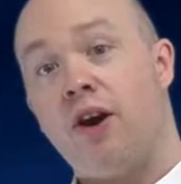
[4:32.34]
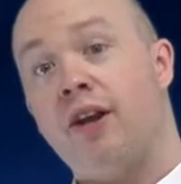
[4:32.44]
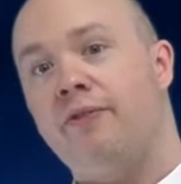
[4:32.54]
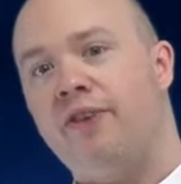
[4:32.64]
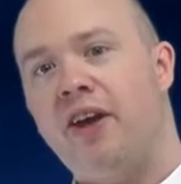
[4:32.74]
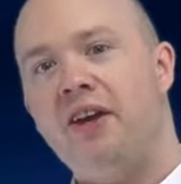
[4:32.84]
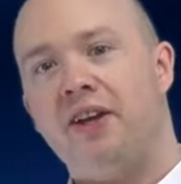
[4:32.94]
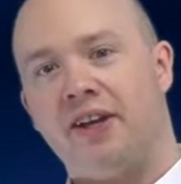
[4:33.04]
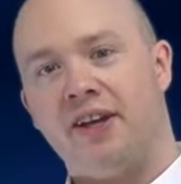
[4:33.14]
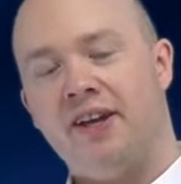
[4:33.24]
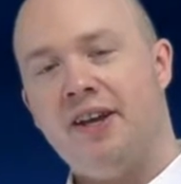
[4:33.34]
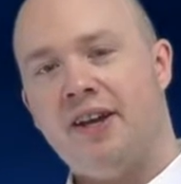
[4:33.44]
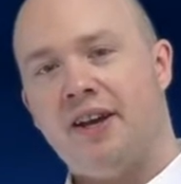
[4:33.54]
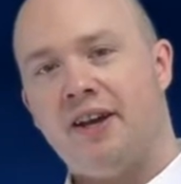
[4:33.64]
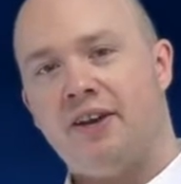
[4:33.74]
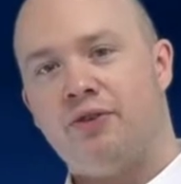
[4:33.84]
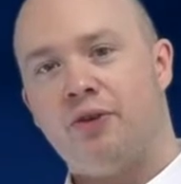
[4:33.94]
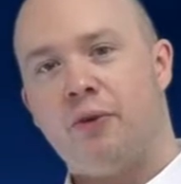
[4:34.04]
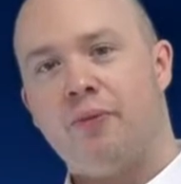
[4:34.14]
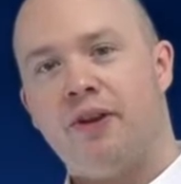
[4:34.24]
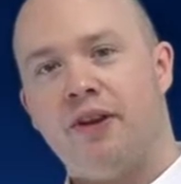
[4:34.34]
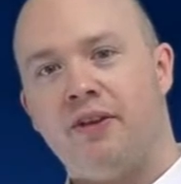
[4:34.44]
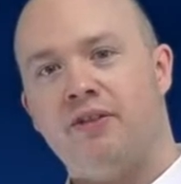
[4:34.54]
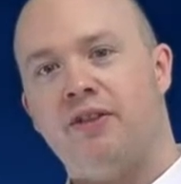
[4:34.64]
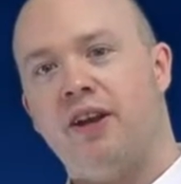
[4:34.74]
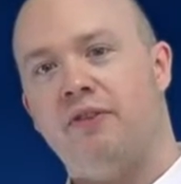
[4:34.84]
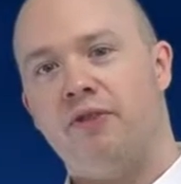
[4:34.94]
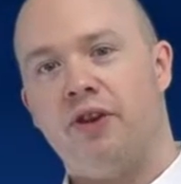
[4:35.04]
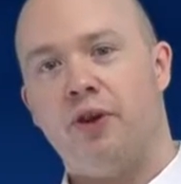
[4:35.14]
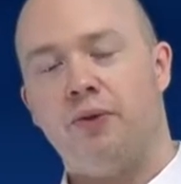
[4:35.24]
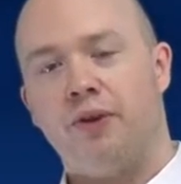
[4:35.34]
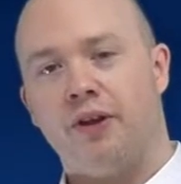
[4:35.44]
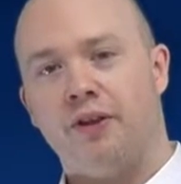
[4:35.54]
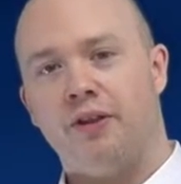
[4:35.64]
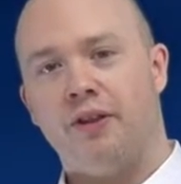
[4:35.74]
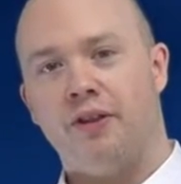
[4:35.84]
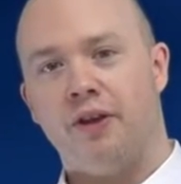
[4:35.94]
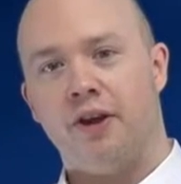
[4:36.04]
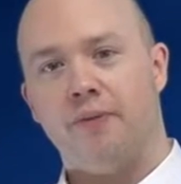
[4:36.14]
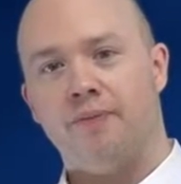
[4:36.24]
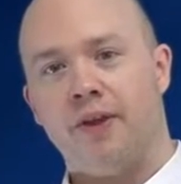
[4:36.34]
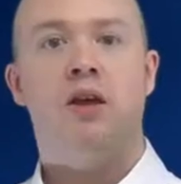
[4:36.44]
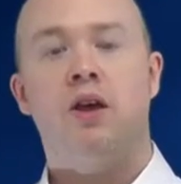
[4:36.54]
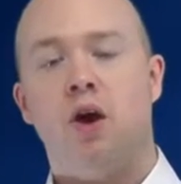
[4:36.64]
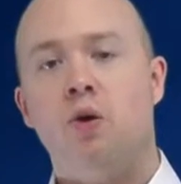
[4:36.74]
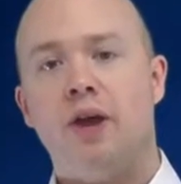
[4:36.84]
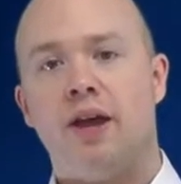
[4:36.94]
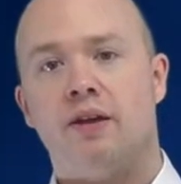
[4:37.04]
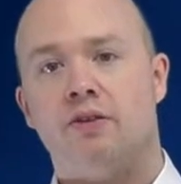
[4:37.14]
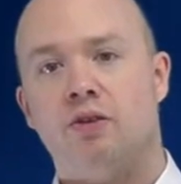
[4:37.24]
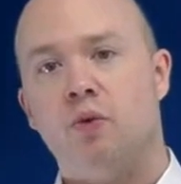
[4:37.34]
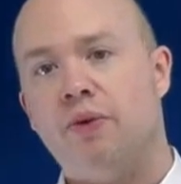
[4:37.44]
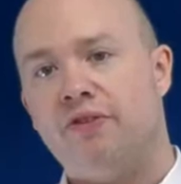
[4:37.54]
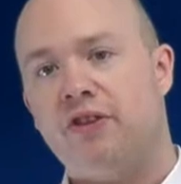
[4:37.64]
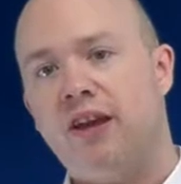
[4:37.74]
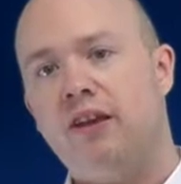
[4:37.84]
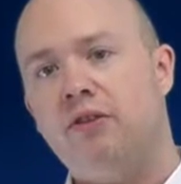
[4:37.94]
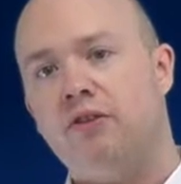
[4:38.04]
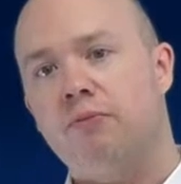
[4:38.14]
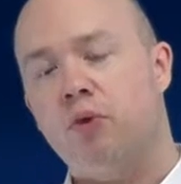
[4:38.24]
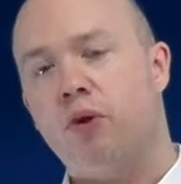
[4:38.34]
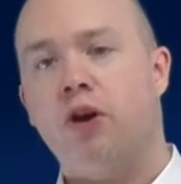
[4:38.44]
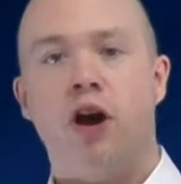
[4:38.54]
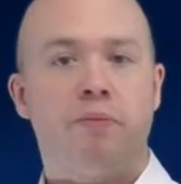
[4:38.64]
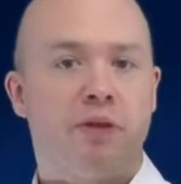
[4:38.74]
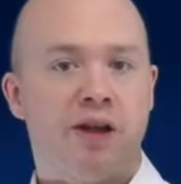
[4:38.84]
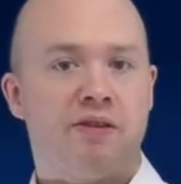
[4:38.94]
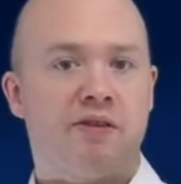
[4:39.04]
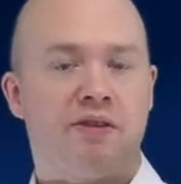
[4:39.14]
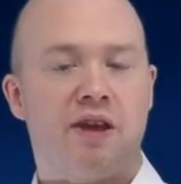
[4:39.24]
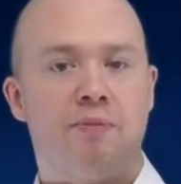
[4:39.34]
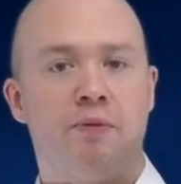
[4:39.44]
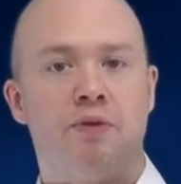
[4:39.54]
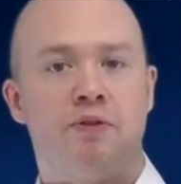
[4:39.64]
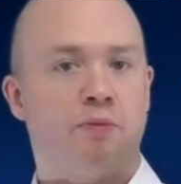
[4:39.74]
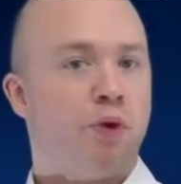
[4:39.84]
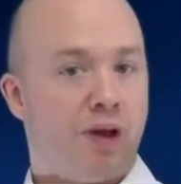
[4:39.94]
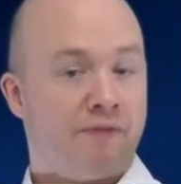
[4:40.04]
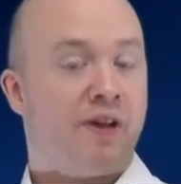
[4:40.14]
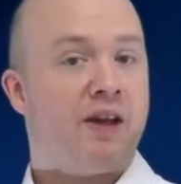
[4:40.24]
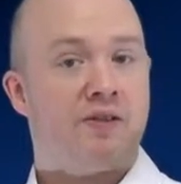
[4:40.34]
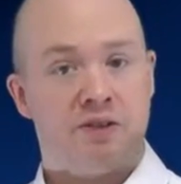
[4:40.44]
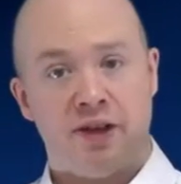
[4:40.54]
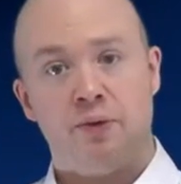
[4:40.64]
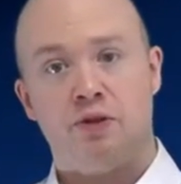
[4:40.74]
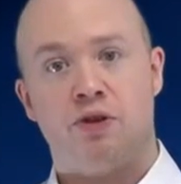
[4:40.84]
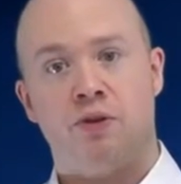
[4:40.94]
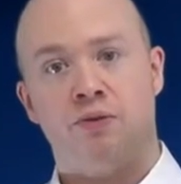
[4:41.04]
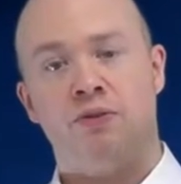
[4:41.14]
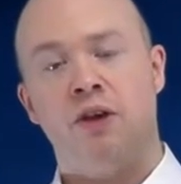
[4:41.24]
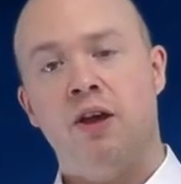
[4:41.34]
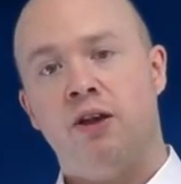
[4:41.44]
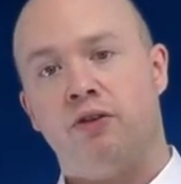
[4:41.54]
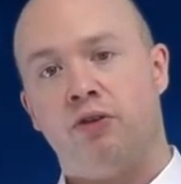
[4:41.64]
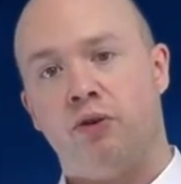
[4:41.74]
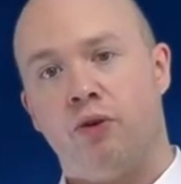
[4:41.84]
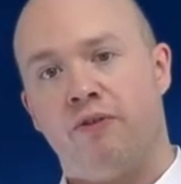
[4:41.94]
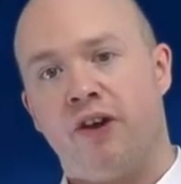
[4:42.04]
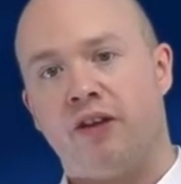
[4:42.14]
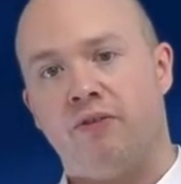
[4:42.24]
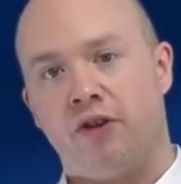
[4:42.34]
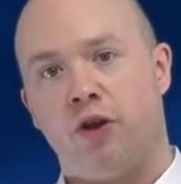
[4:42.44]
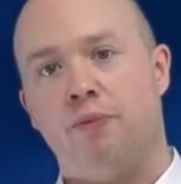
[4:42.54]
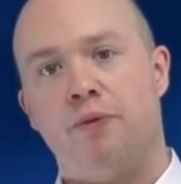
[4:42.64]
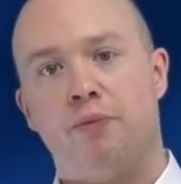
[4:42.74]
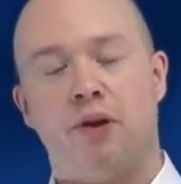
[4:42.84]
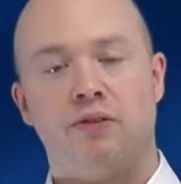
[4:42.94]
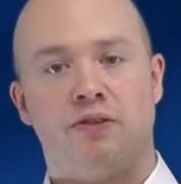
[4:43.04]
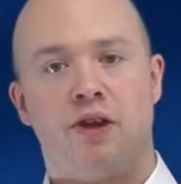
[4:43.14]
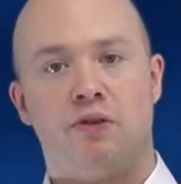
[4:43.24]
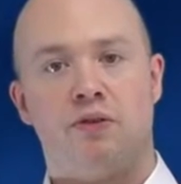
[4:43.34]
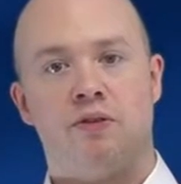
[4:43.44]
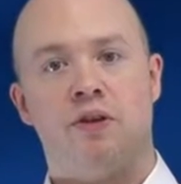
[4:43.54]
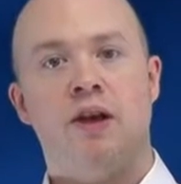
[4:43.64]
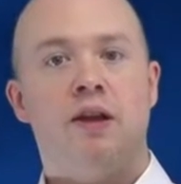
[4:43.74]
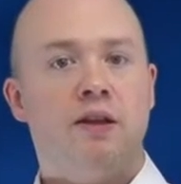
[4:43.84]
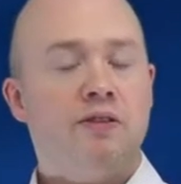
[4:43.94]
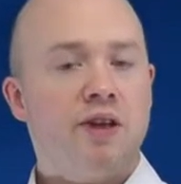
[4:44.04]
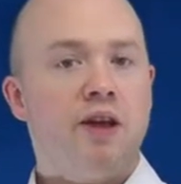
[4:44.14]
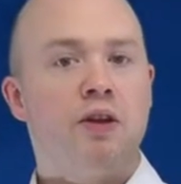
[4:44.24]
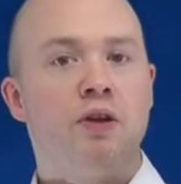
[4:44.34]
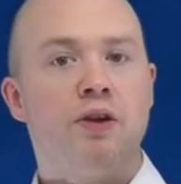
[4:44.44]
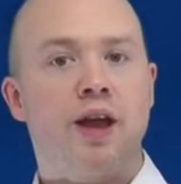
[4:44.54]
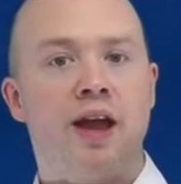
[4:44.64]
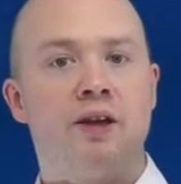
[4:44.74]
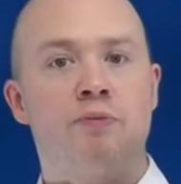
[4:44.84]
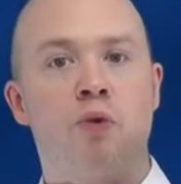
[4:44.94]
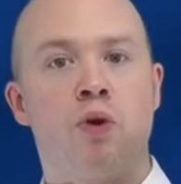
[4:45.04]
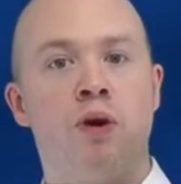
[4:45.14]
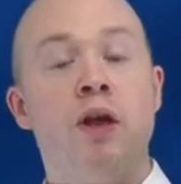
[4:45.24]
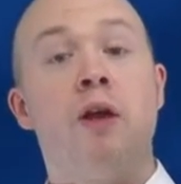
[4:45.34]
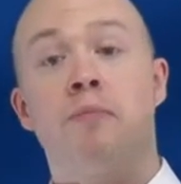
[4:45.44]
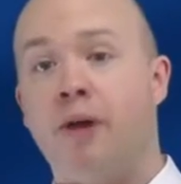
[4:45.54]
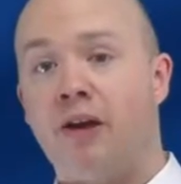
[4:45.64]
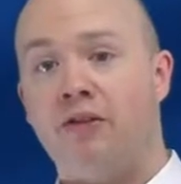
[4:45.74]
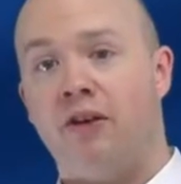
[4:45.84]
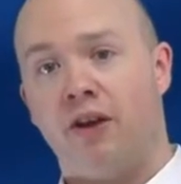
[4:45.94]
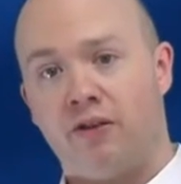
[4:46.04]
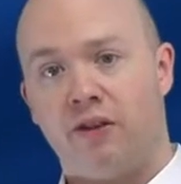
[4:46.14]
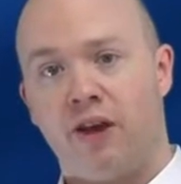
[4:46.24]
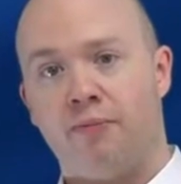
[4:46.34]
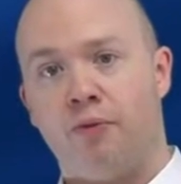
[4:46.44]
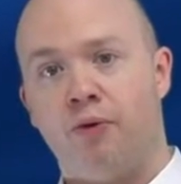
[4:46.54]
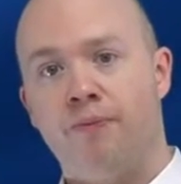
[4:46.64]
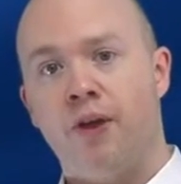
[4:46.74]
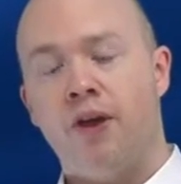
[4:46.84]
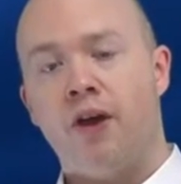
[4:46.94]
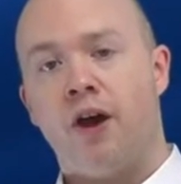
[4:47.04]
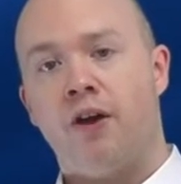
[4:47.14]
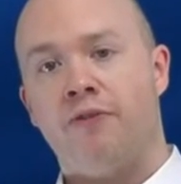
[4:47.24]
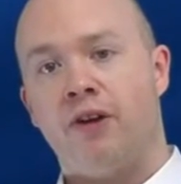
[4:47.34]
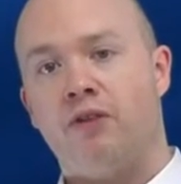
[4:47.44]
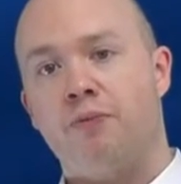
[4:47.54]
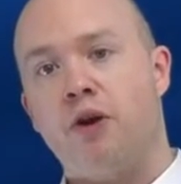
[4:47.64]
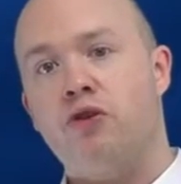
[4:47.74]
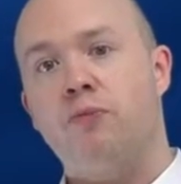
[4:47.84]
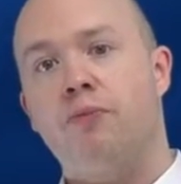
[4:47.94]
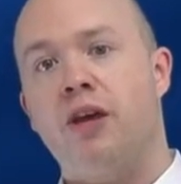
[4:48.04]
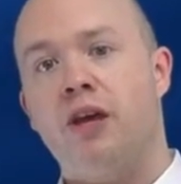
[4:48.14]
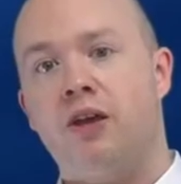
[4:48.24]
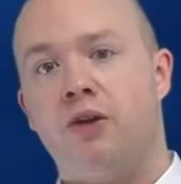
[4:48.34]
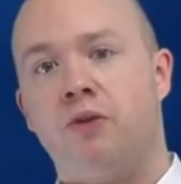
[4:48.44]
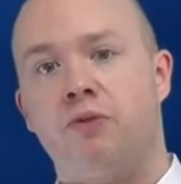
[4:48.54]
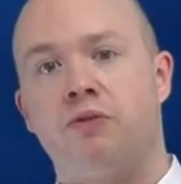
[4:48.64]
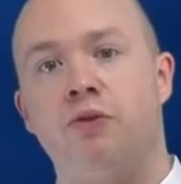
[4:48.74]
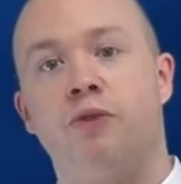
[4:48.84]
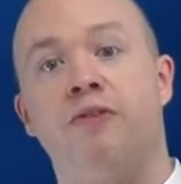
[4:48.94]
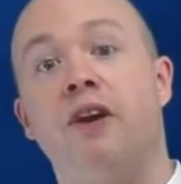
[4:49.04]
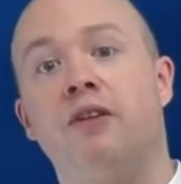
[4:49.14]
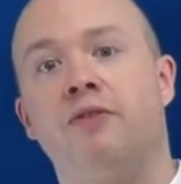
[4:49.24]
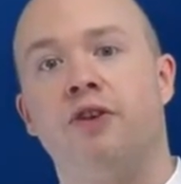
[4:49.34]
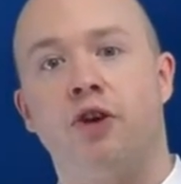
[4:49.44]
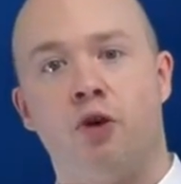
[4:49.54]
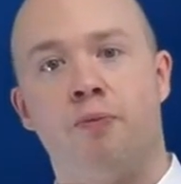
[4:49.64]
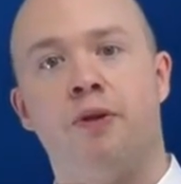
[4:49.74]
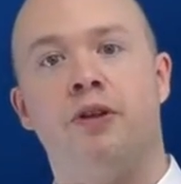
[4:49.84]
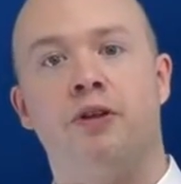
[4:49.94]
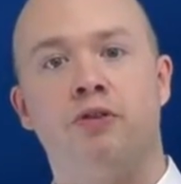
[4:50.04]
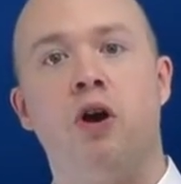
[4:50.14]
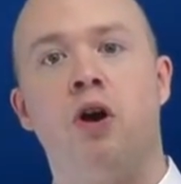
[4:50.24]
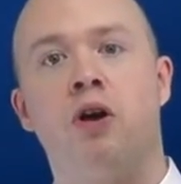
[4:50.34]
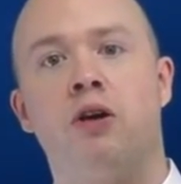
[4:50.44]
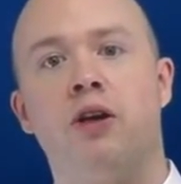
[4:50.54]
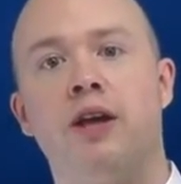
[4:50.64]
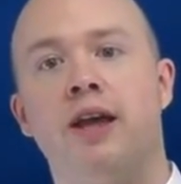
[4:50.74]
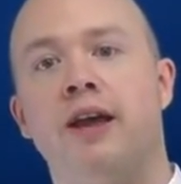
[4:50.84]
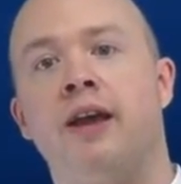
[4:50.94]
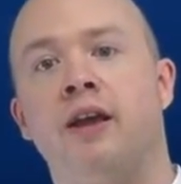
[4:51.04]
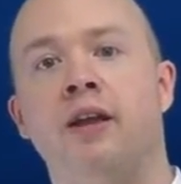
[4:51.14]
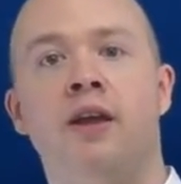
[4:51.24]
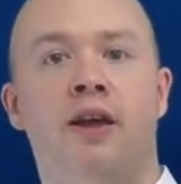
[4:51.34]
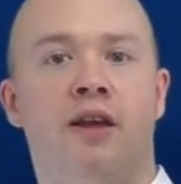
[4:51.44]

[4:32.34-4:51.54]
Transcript: John F. Kennedy to open his State of the Union there. Okay, so we've seen some more complex examples, some more advanced language use to effectively open presentations. Let's take a look at a more basic example of an expression being used to effectively open a talk in